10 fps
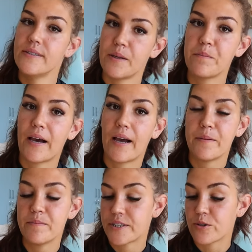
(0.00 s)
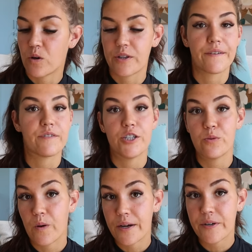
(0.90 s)
Sometimes you only have to
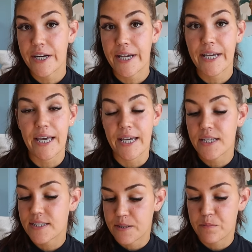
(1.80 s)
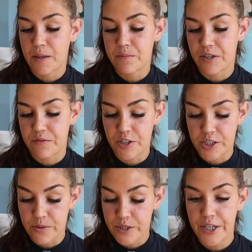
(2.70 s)
do one reading and sometimes you have to
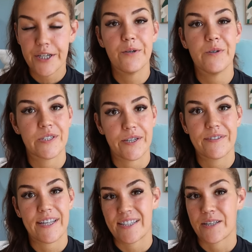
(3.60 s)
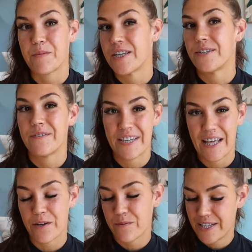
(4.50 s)
do two, so it's asking me to do
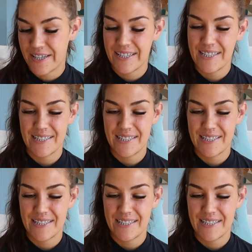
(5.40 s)
another one.